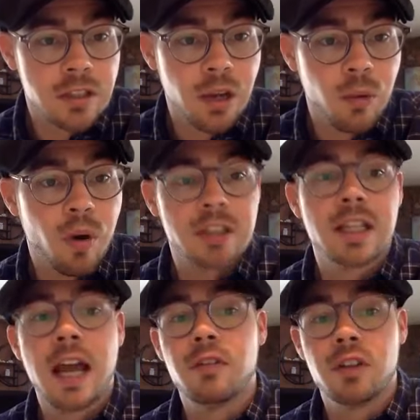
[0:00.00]
and he wants to
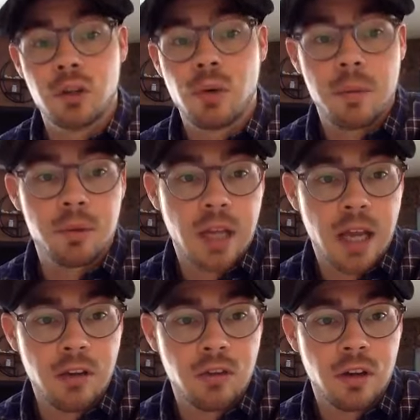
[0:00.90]
have a good
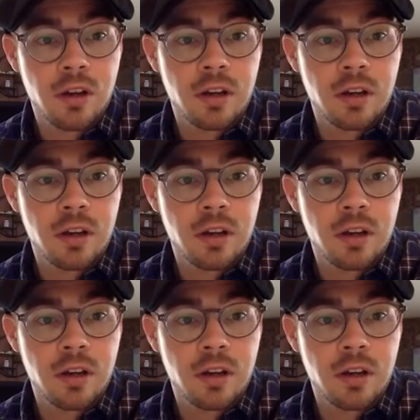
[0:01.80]
reputation